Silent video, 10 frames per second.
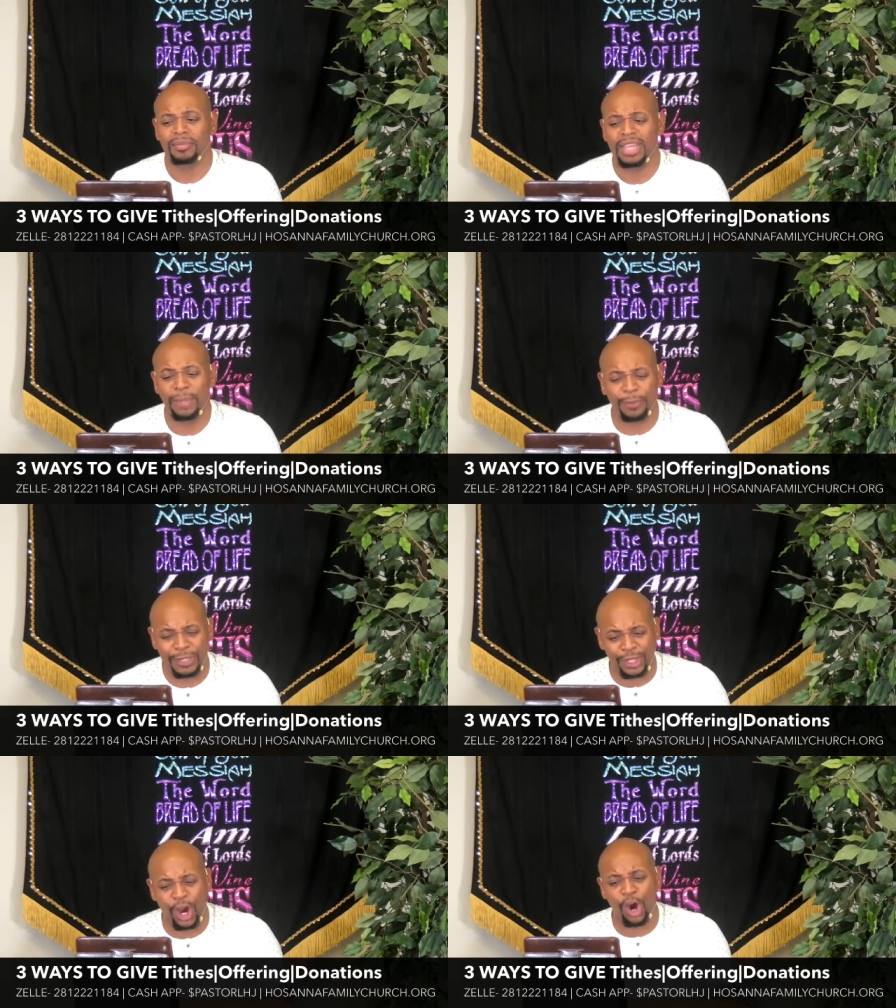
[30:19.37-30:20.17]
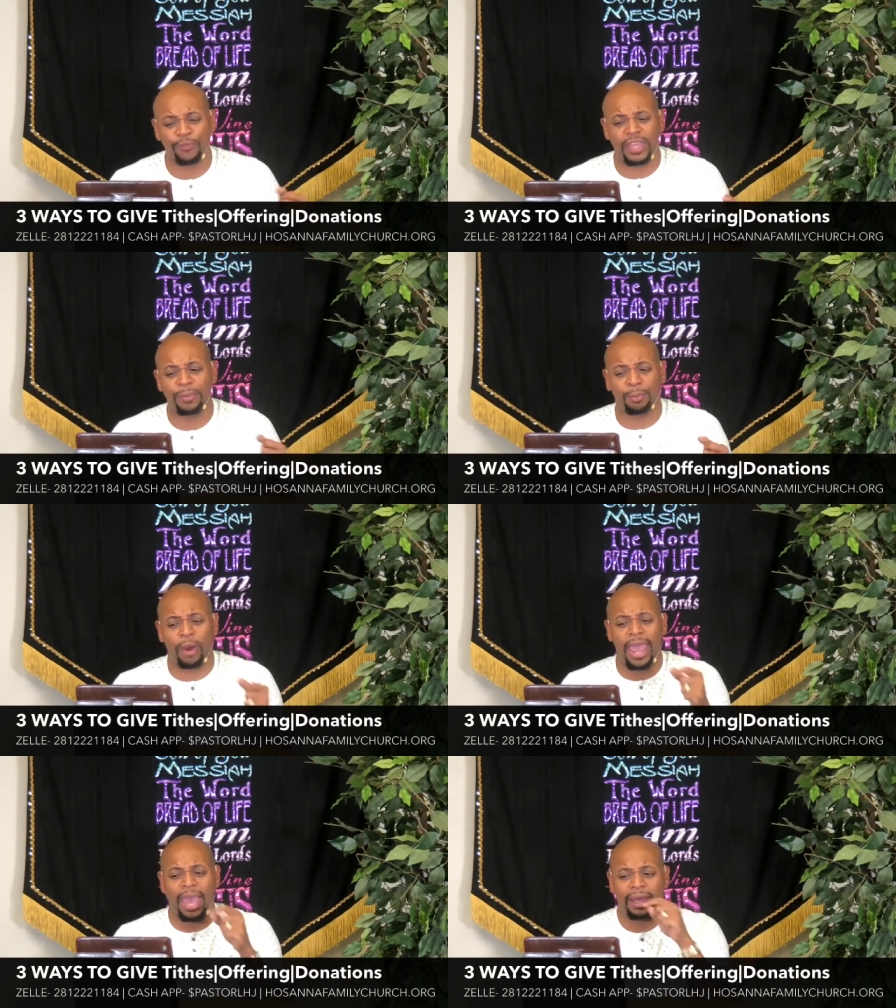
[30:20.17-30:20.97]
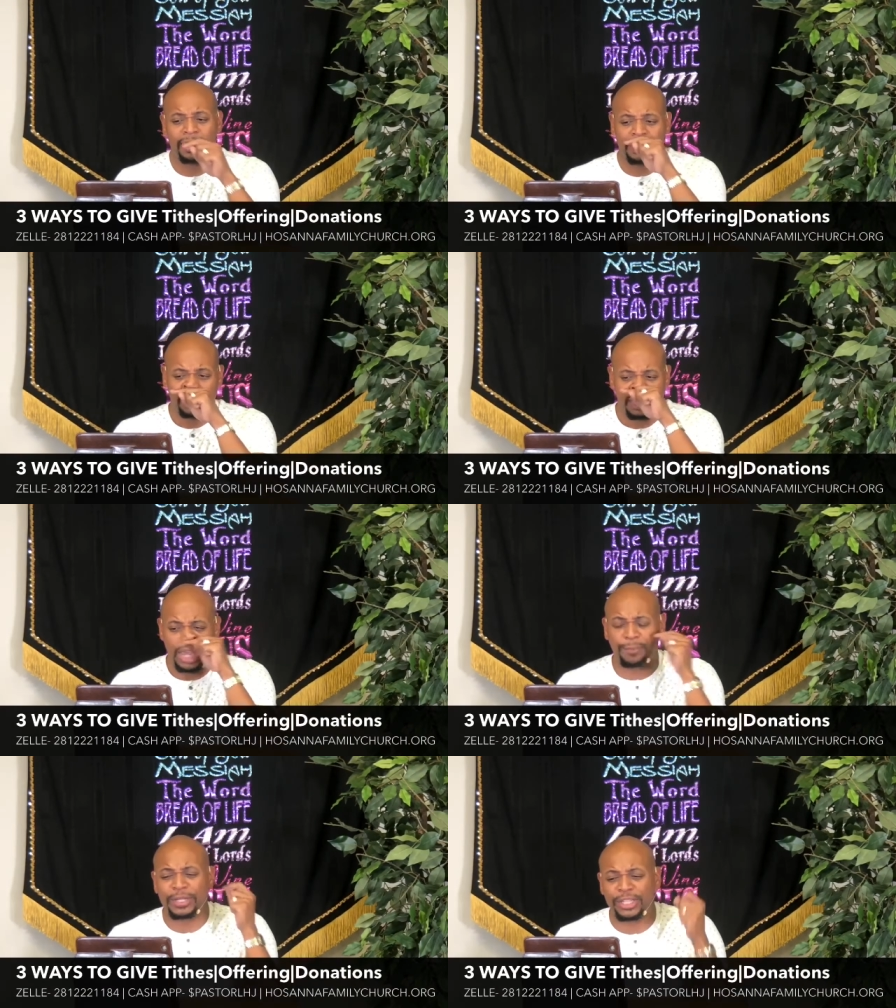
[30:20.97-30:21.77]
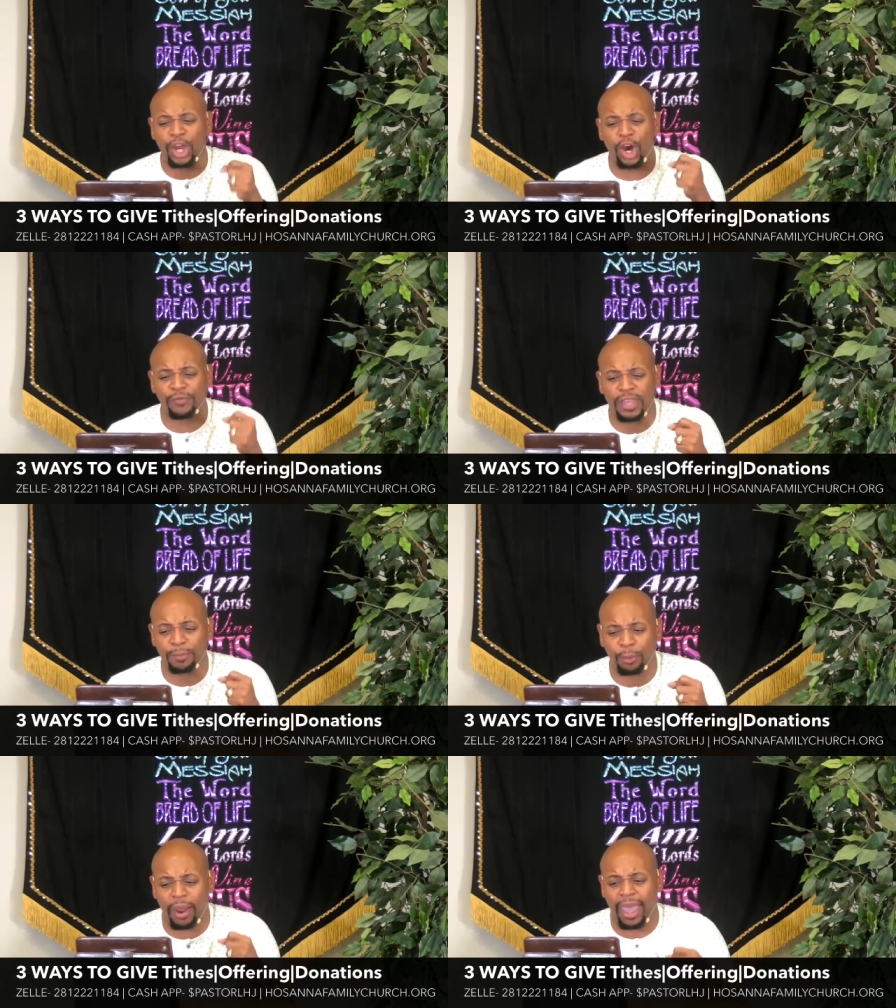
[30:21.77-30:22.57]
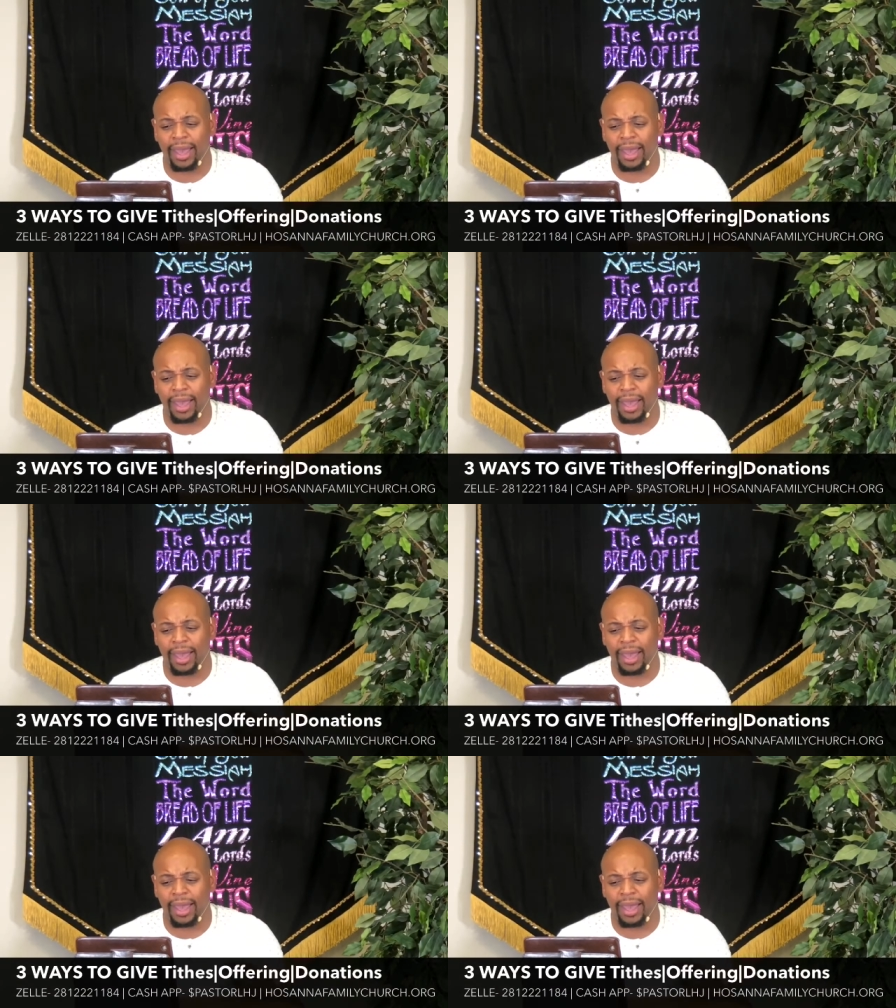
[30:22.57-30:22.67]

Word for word: He preserved in prayer. He preserved in prayer.